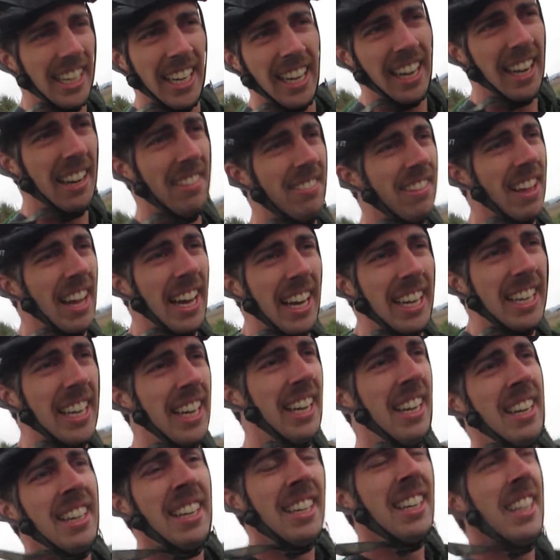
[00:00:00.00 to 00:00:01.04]
And I'm like,
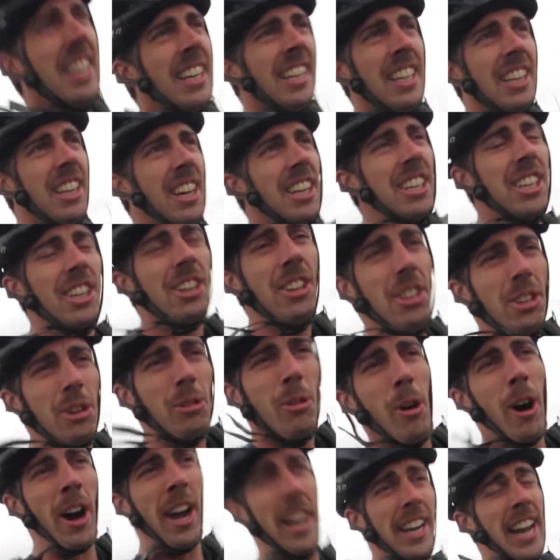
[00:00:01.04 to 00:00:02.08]
look, you're the
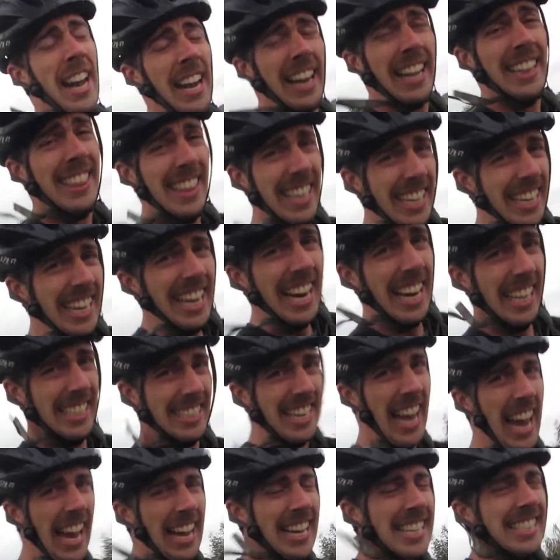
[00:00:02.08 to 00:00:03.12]
one. And I think he had his
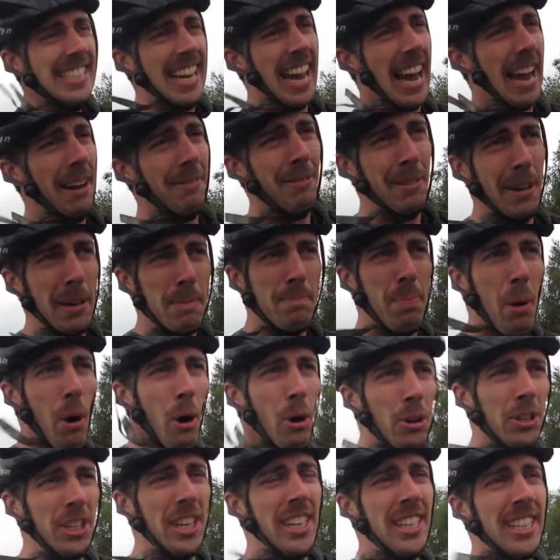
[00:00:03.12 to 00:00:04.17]
head down when he
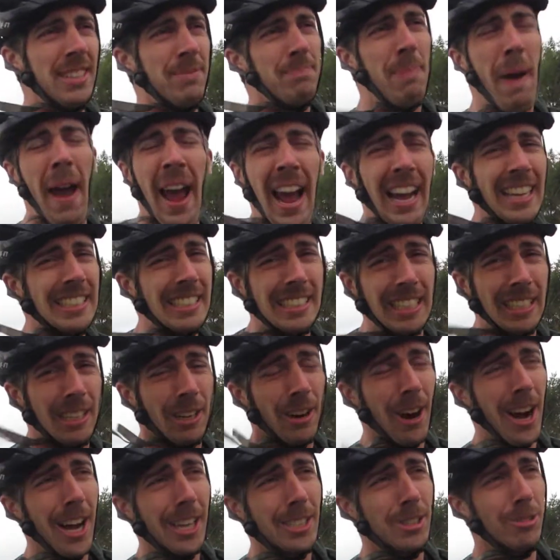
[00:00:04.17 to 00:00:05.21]
pulled in past the
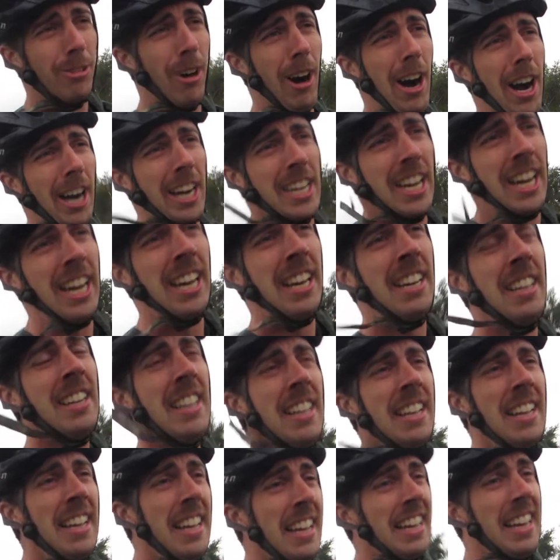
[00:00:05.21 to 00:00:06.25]
crosswalk.
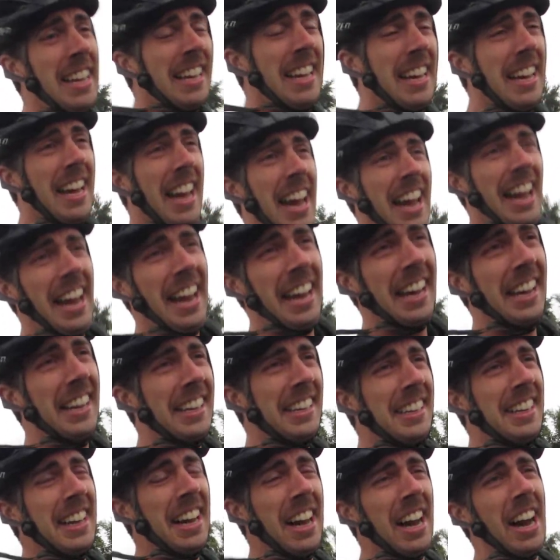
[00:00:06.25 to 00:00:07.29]

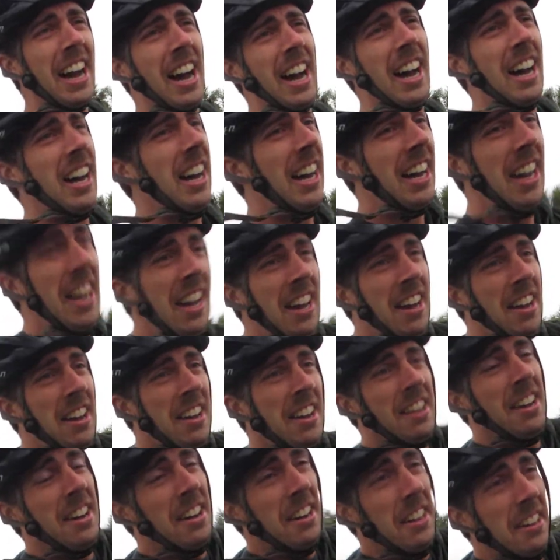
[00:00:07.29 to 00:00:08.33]
And, uh,
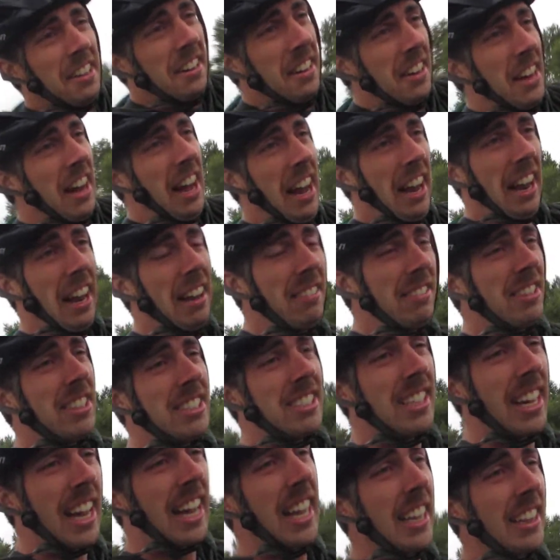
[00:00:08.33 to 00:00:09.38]
and I'm
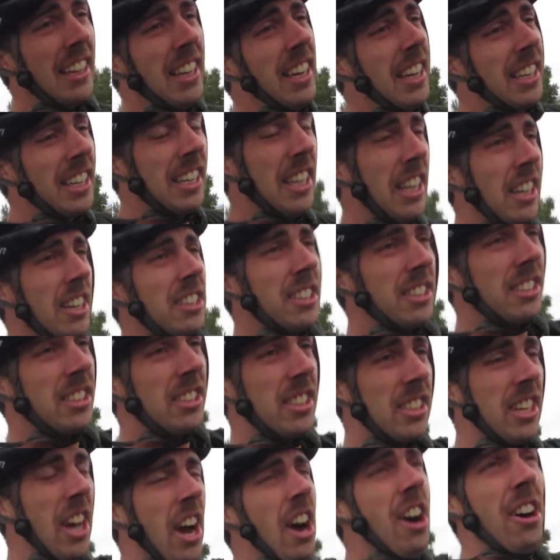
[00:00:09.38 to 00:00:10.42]
just like, look, you know, he's
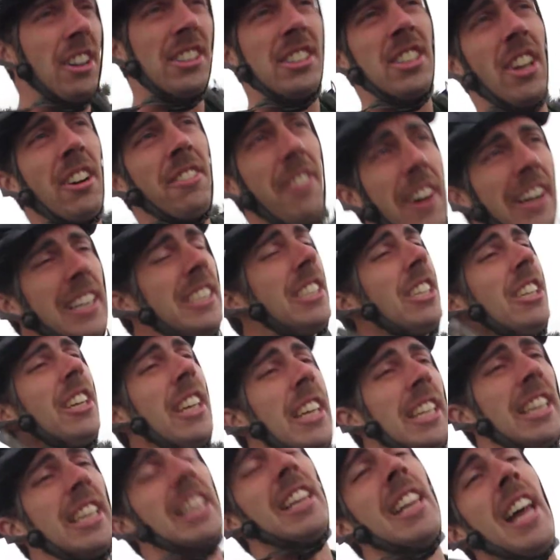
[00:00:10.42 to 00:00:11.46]
just going. So
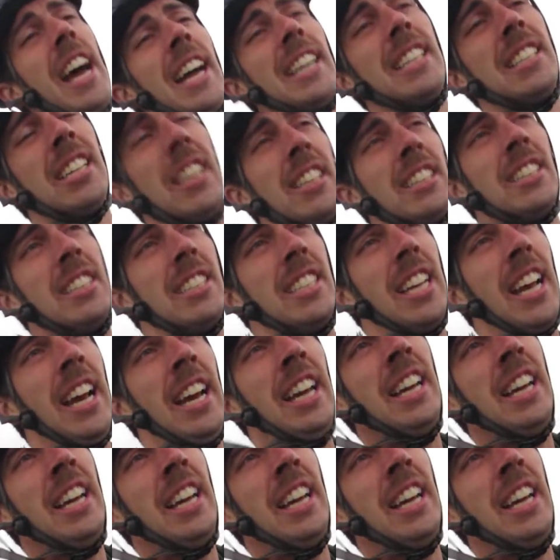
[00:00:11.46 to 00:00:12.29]
eventually the light turns